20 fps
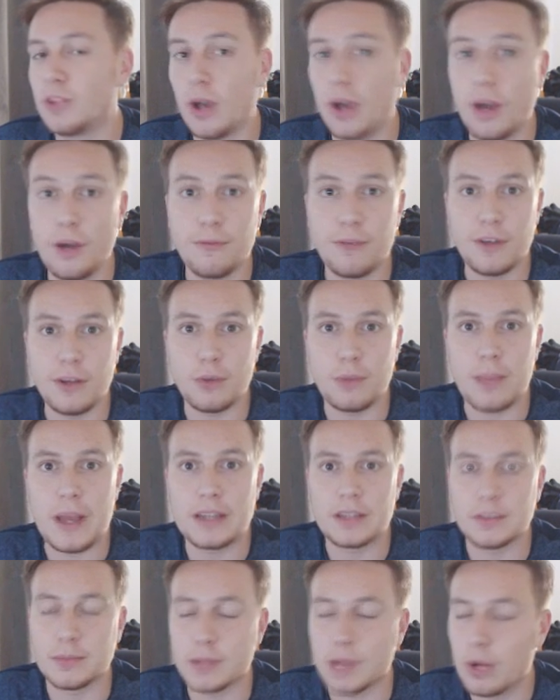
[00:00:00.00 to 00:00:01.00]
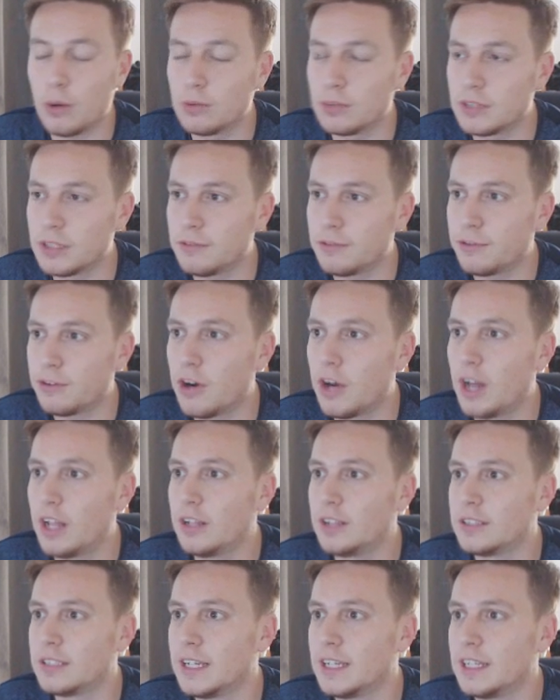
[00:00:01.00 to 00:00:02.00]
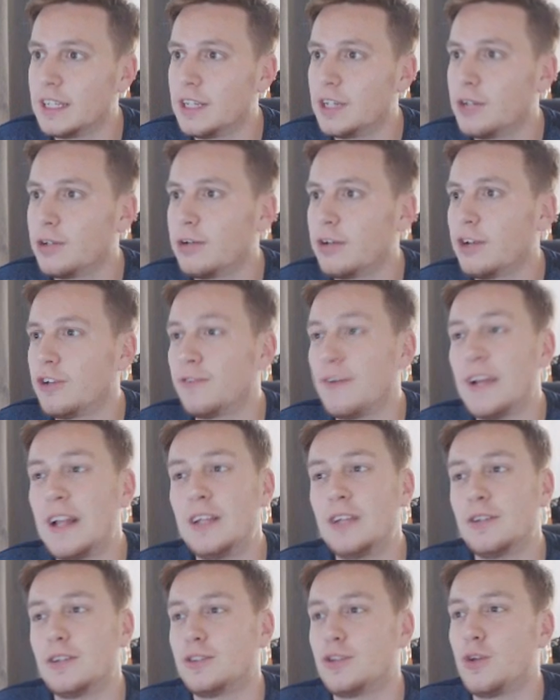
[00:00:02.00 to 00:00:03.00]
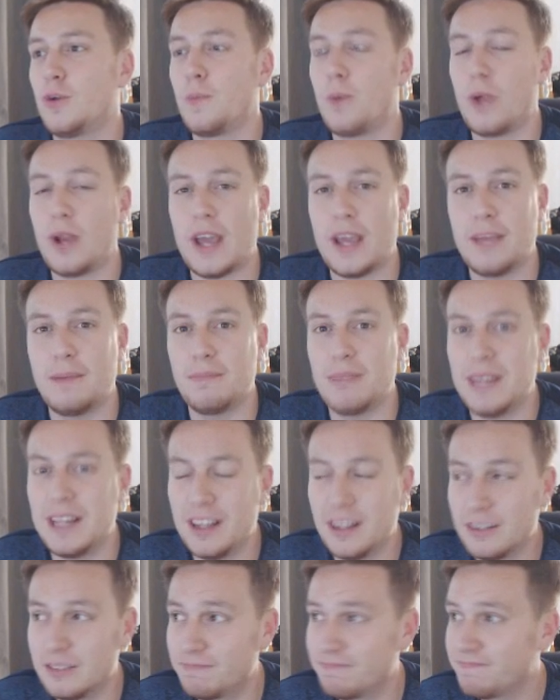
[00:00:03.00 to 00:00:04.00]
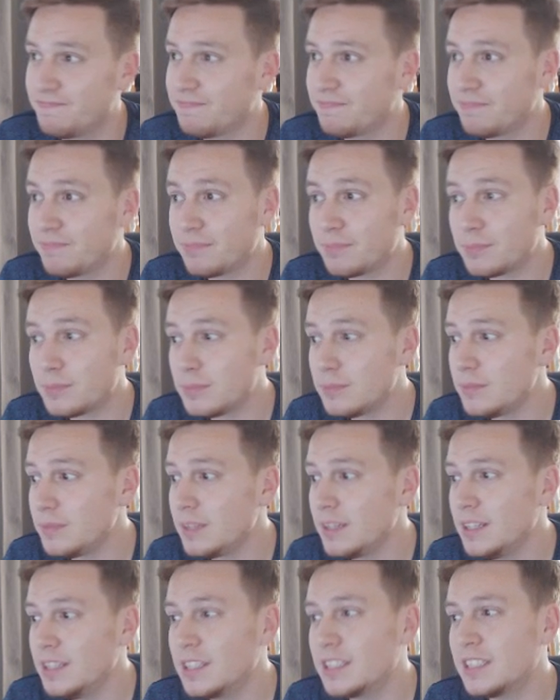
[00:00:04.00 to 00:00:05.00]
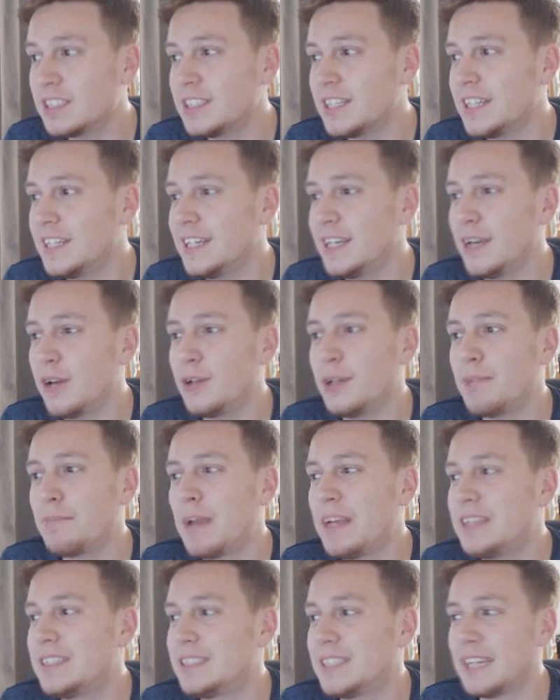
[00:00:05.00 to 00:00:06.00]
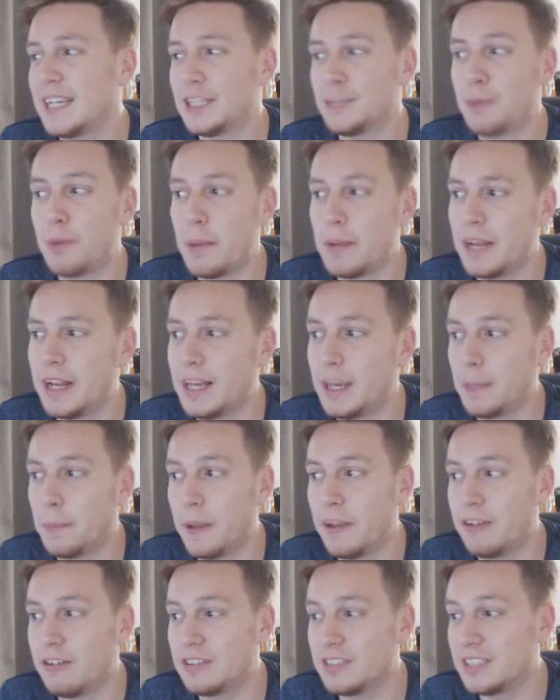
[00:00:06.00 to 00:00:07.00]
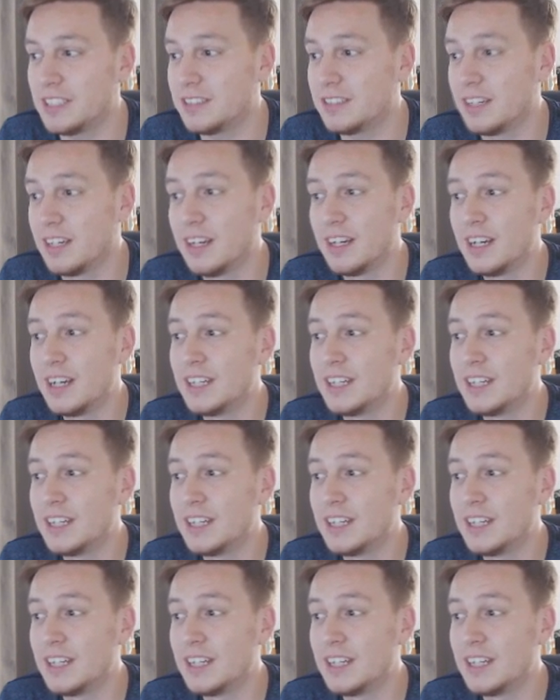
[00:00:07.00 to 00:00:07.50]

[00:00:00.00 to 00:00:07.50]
So hopefully he'll bang some goals in for Ireland in the Euros. Valued at 2.8 million. You can see he only made 6 Premier League appearances.